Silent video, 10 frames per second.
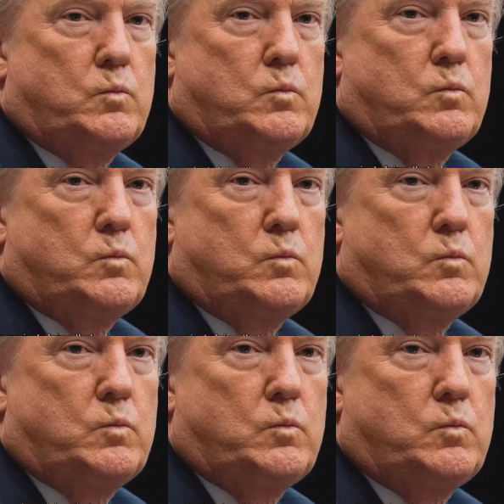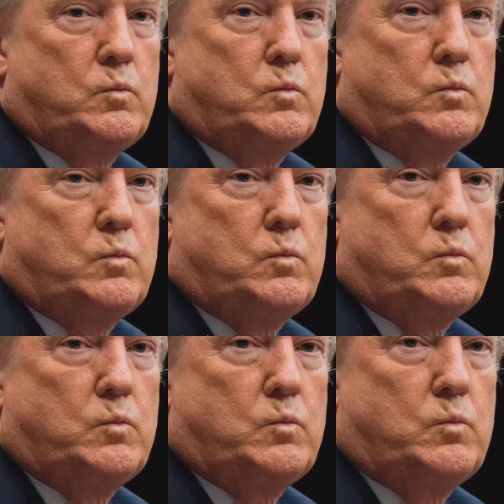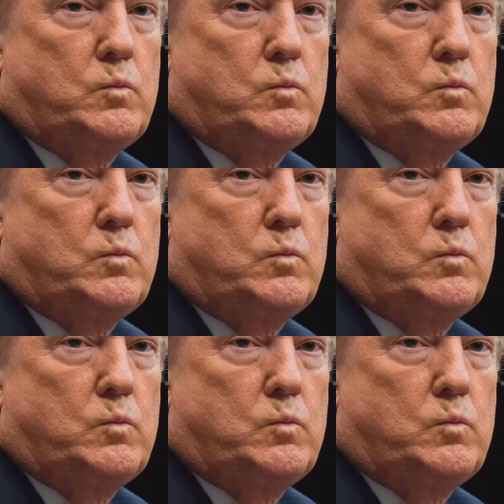(silence)